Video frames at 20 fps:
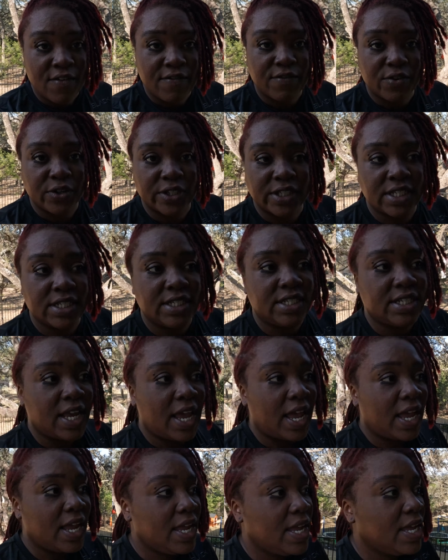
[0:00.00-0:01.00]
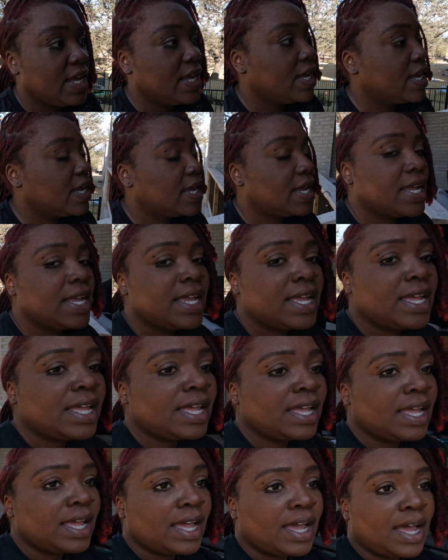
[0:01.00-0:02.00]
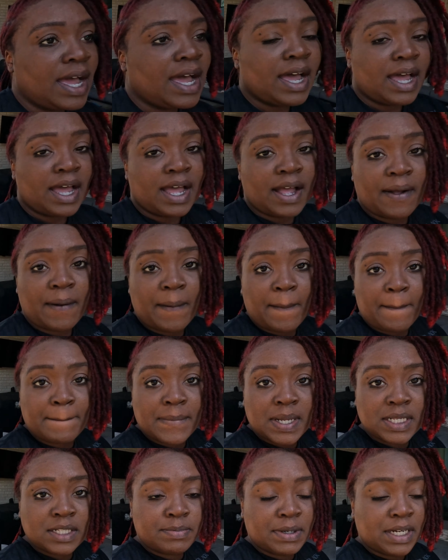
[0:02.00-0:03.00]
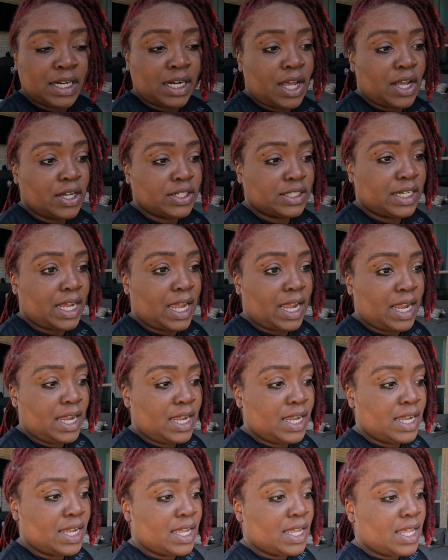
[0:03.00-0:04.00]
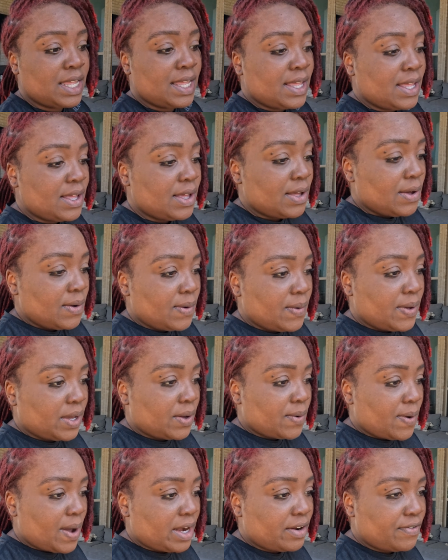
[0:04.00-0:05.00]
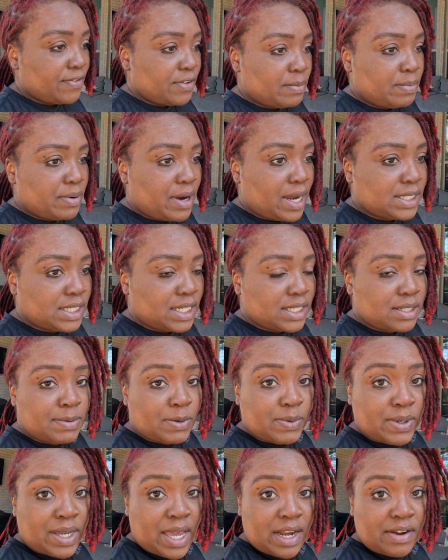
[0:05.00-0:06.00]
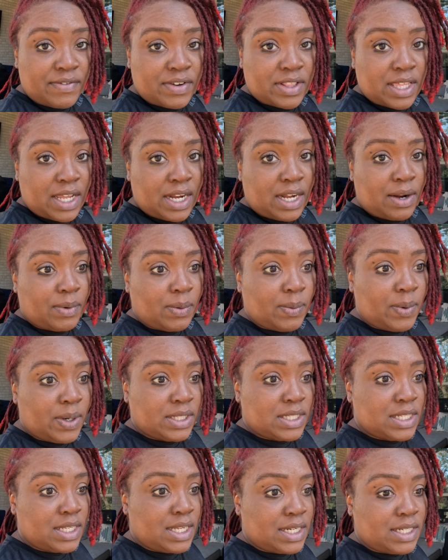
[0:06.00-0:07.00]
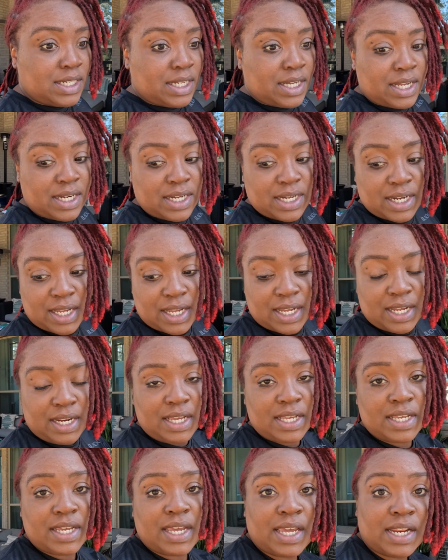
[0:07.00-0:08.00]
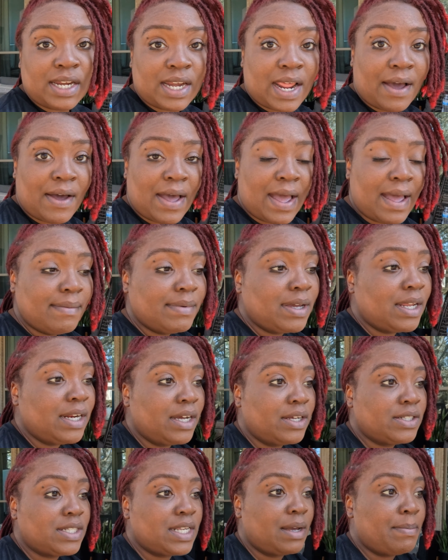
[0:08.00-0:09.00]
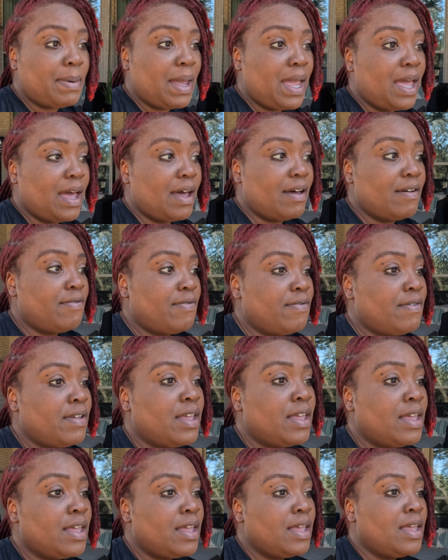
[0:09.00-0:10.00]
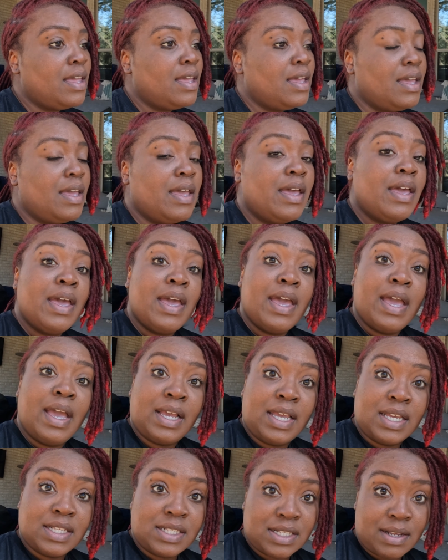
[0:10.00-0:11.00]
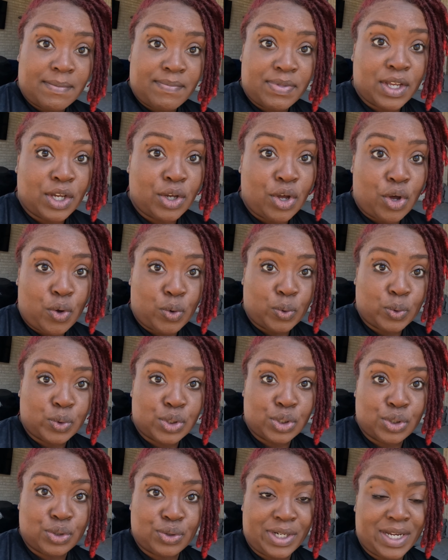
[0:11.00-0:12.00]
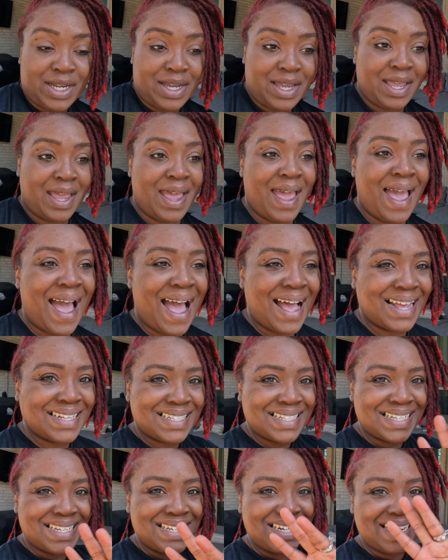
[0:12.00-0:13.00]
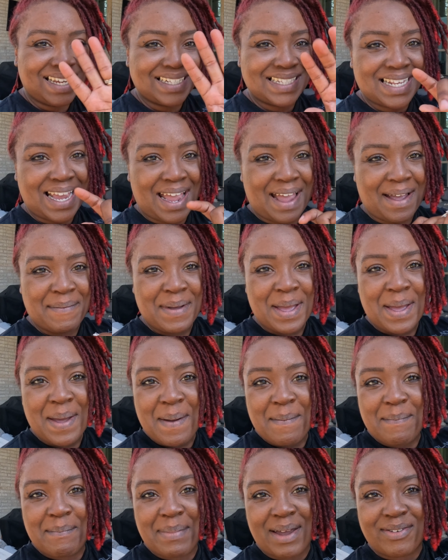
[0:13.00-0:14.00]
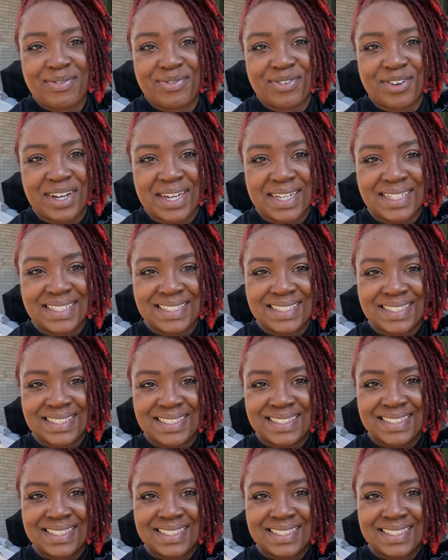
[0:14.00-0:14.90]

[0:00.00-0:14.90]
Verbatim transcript: for today. Um, it's been a long day with quite a few projects, but we got everything that we wanted to get done done. And now I'm gonna go take a bath and get something cold to drink. I'll see you next time. Bye, friend.